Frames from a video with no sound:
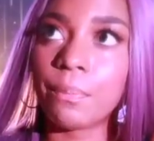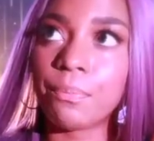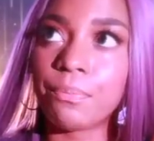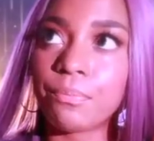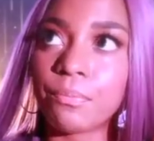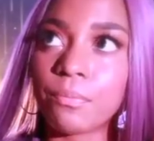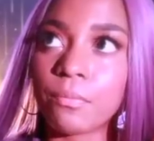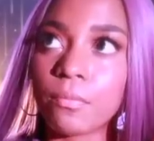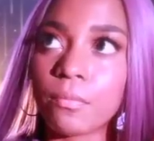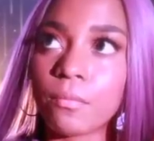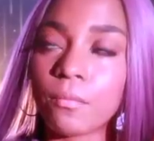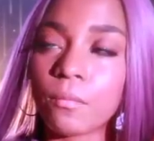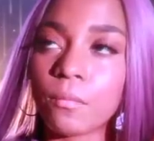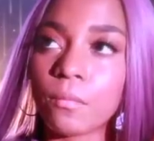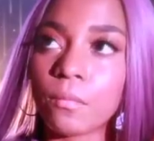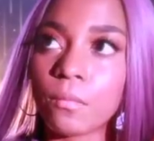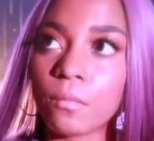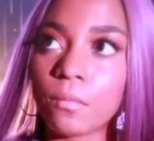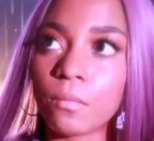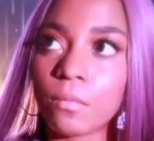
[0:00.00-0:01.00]

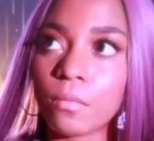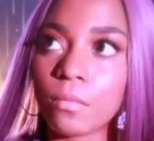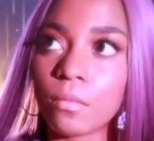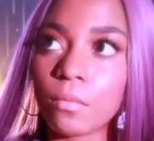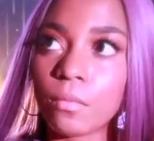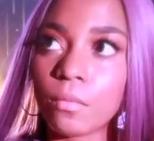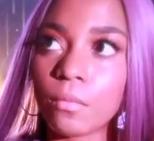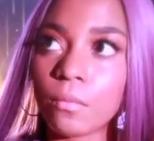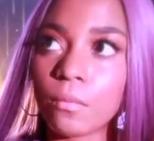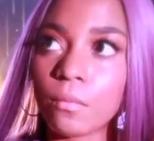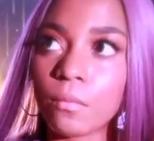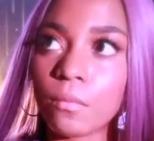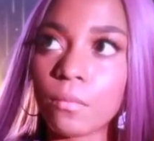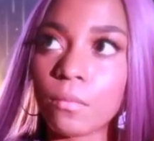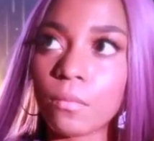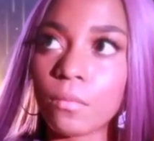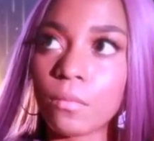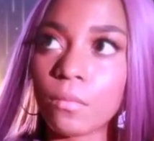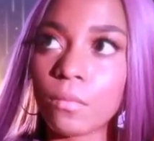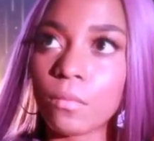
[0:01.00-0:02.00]

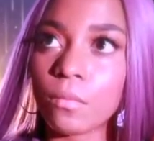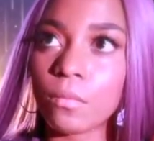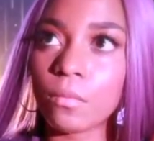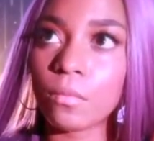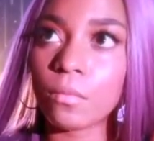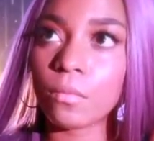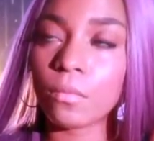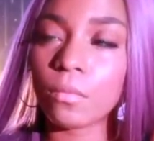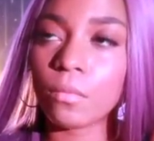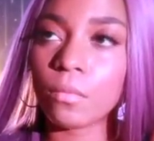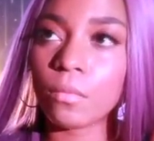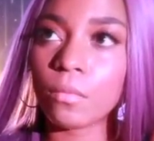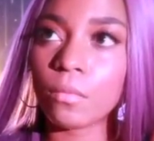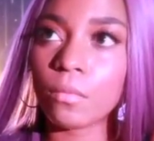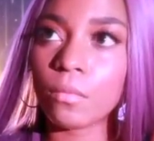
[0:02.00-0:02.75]
Nothing is said.